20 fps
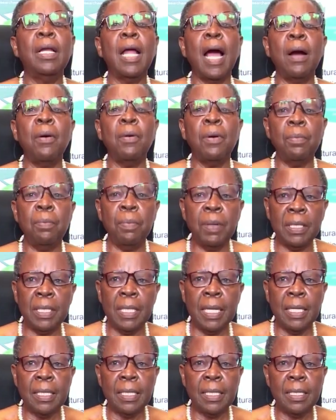in
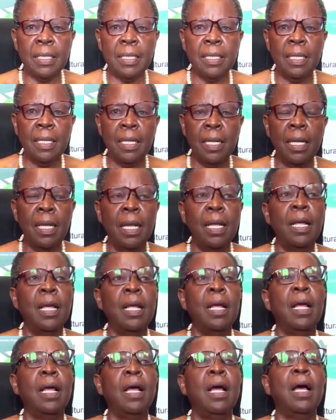agribusiness,
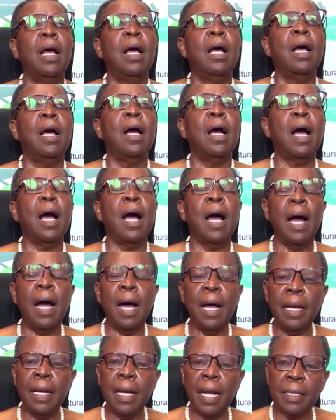
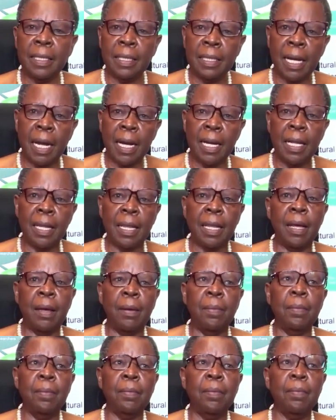understand
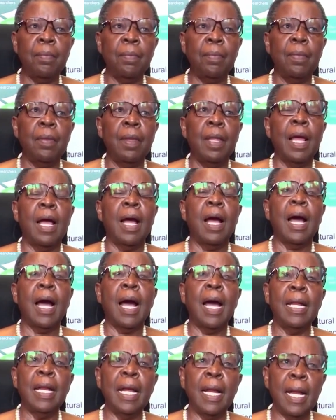them,
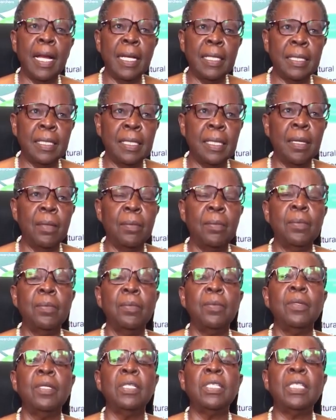analyze
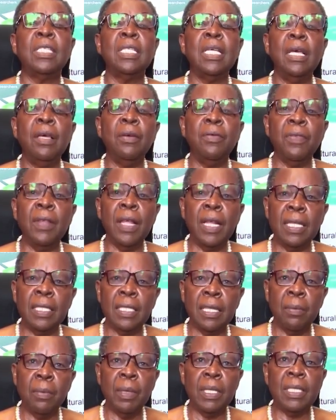them, see if there
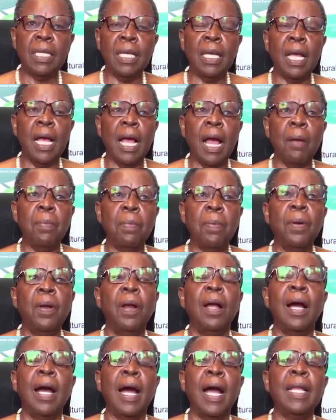is a missing gap,
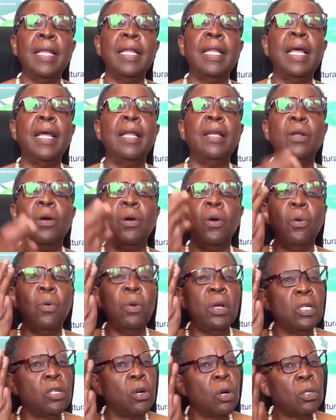and then
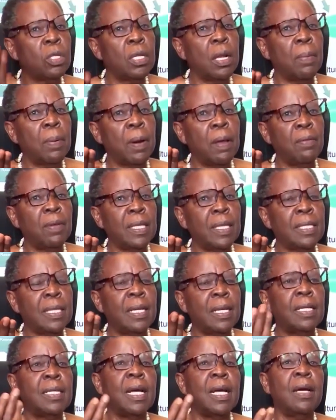we talk to the
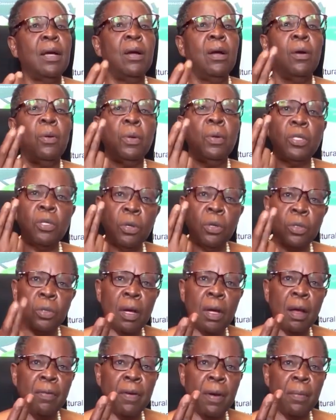private sector, we
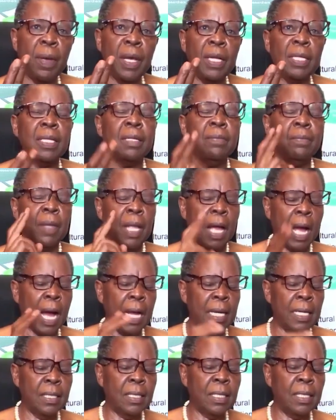talk to government,
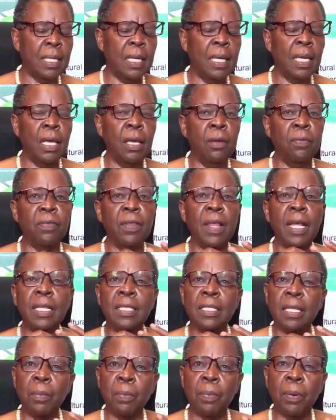and see if
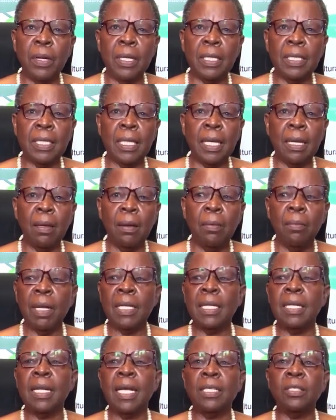there is a policy,
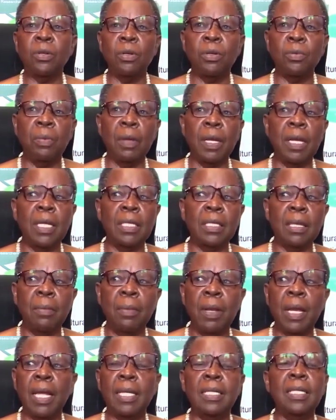but it has not been
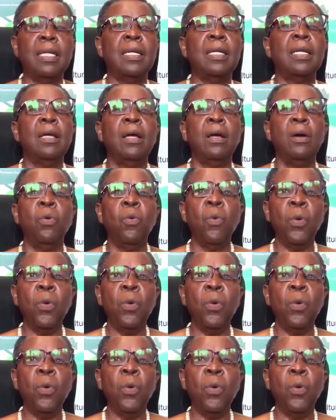disseminated.